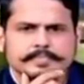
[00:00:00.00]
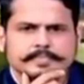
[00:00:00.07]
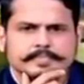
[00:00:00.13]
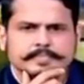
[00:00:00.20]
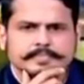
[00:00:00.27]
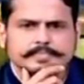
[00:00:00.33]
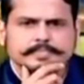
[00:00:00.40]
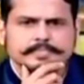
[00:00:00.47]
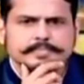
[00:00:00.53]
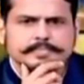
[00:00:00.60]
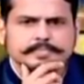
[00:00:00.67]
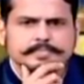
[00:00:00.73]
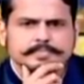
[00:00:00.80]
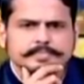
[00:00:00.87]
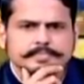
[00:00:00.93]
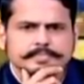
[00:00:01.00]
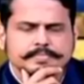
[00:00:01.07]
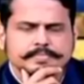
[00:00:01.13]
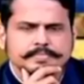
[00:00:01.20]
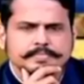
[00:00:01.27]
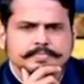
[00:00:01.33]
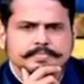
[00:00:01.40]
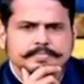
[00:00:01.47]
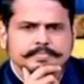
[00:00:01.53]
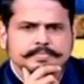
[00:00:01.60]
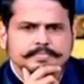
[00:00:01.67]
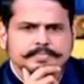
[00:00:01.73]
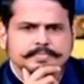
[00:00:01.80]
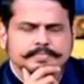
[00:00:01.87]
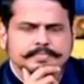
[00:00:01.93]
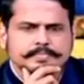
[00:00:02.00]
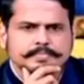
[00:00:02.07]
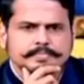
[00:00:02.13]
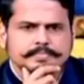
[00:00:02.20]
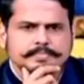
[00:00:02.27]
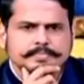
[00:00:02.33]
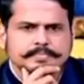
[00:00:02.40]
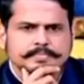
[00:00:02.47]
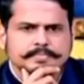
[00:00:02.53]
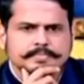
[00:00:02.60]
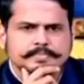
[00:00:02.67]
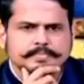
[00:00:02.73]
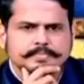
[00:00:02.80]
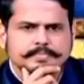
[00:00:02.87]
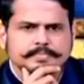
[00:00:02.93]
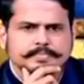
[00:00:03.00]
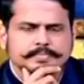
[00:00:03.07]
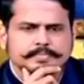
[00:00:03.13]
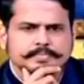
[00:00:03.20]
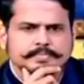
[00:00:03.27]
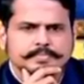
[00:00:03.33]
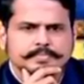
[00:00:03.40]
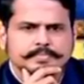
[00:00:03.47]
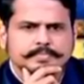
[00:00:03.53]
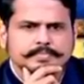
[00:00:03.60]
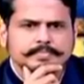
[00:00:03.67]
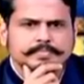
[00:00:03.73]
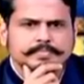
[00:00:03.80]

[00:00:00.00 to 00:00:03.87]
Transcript: (not speaking)